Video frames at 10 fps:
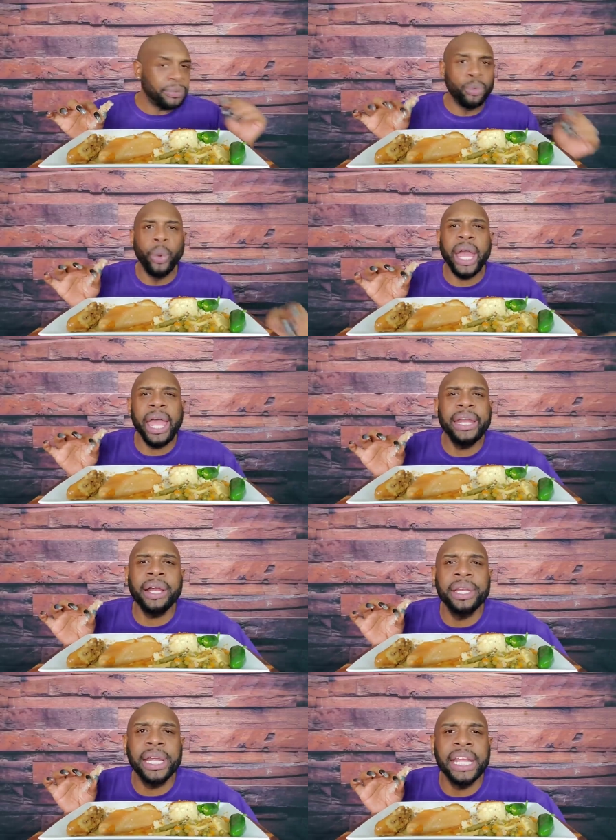way
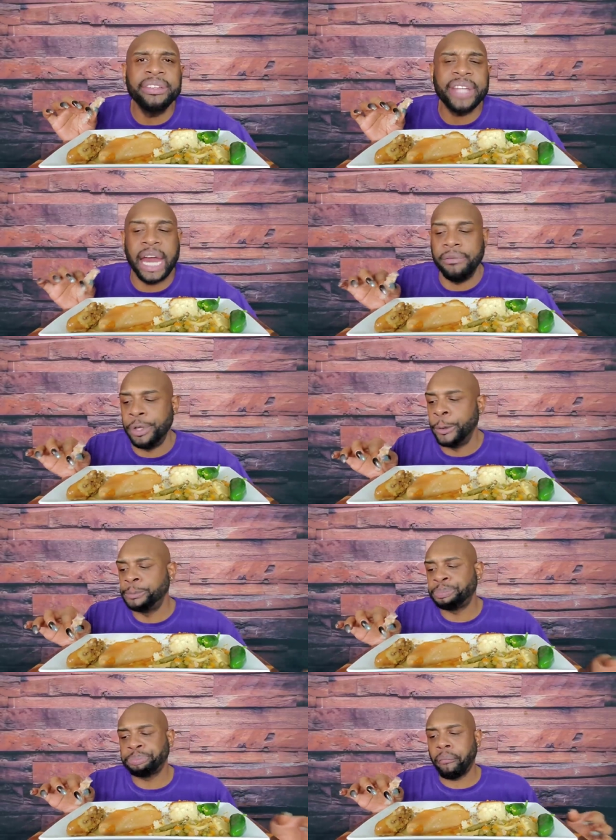down in the inside of you,
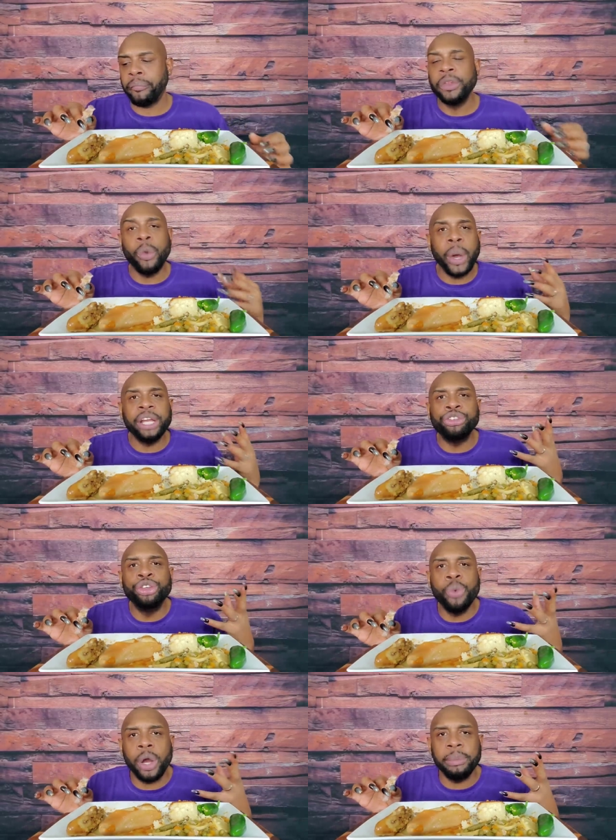the way
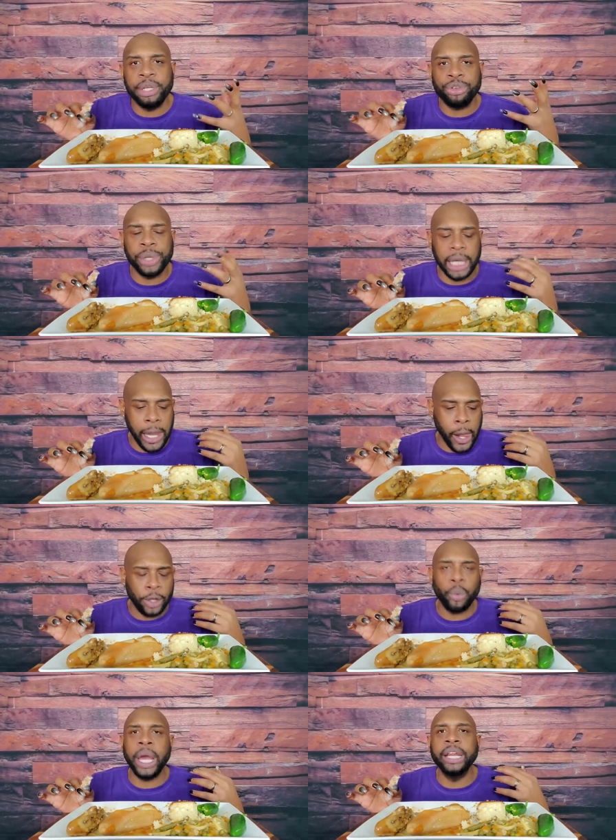that you want to be treated
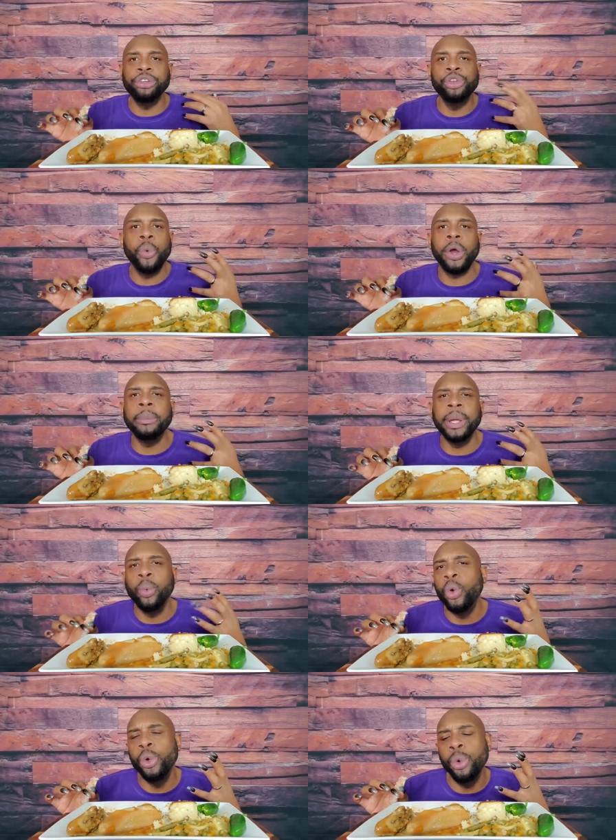or the way that you want to be
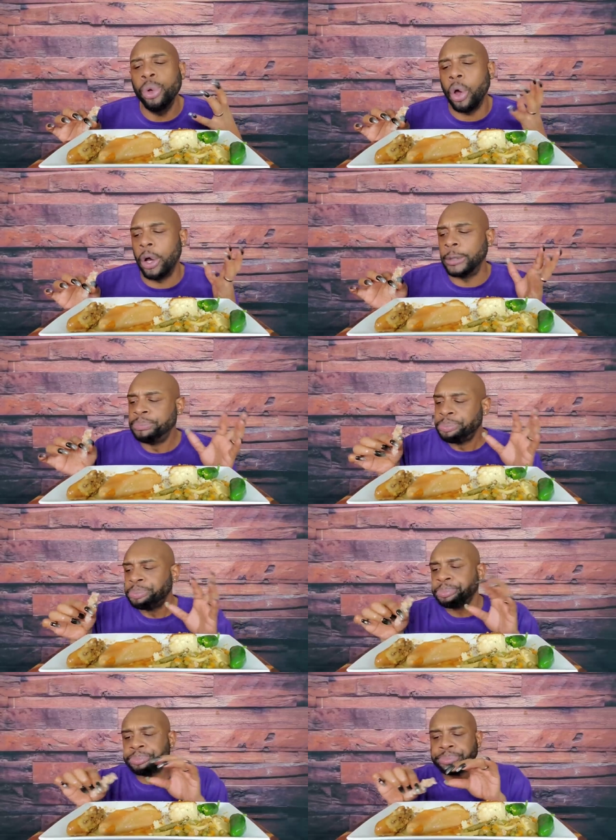wooed or,
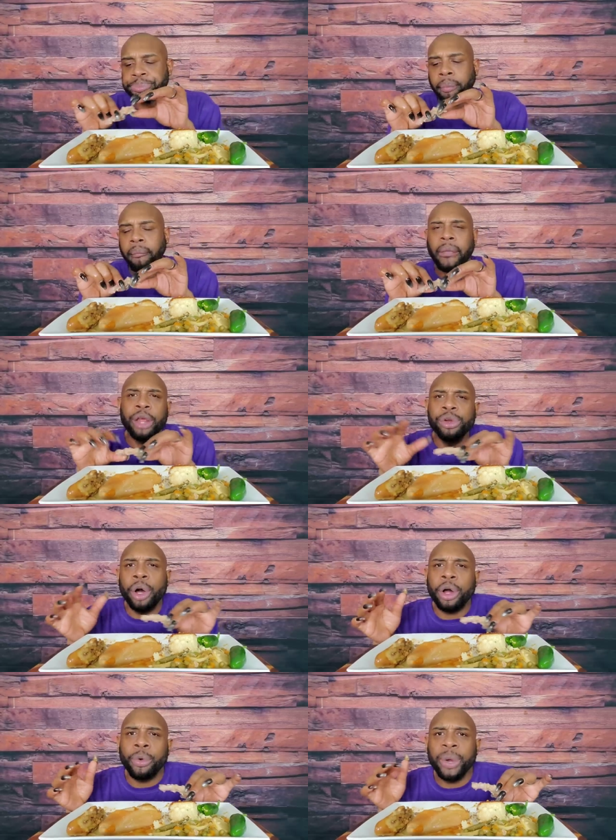you
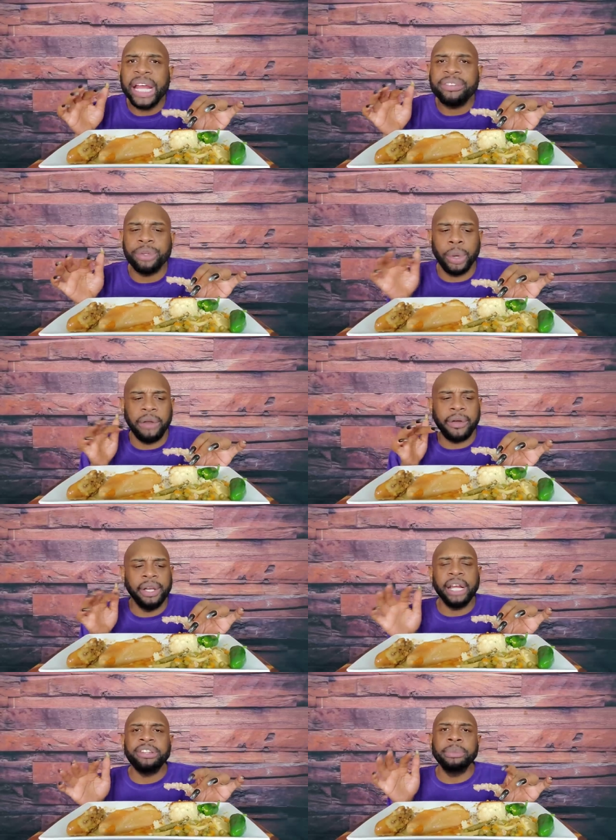know, caressed or
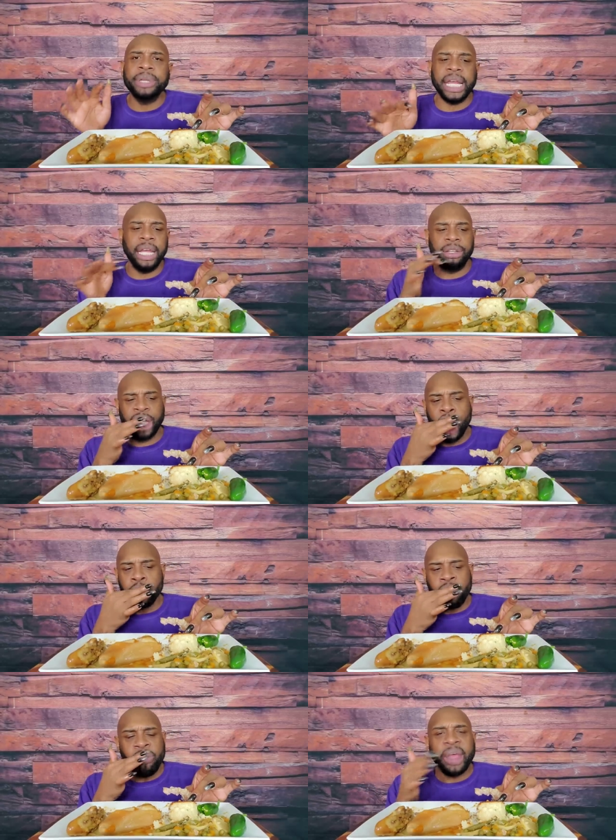whatever. There's some things
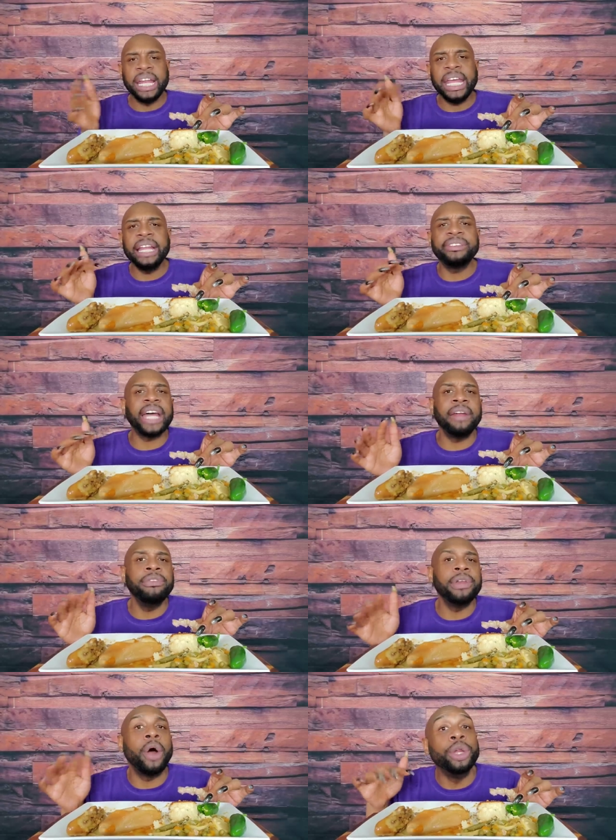in the inside
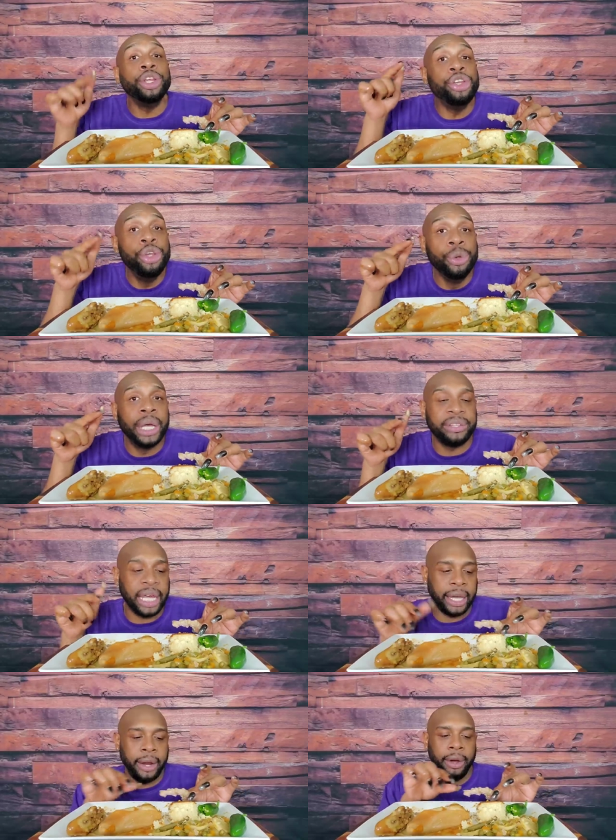of you that only you can
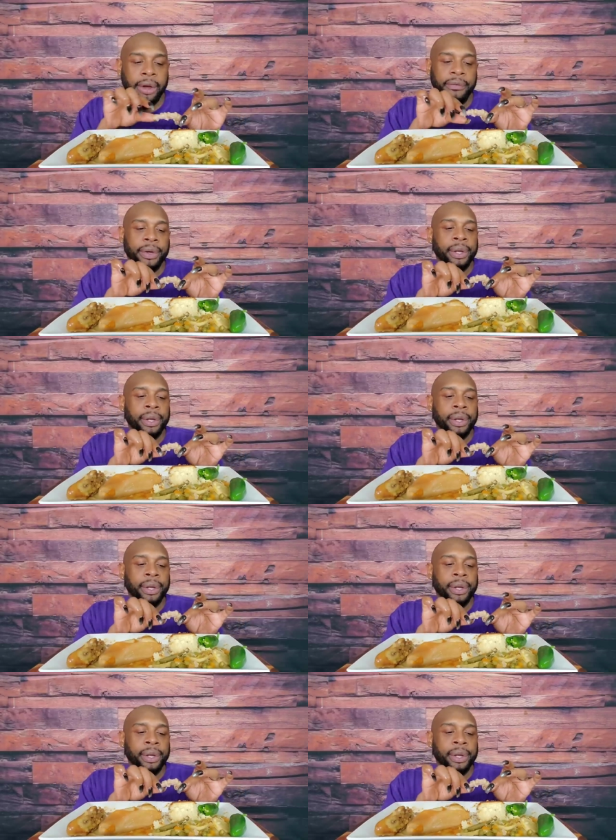take care of.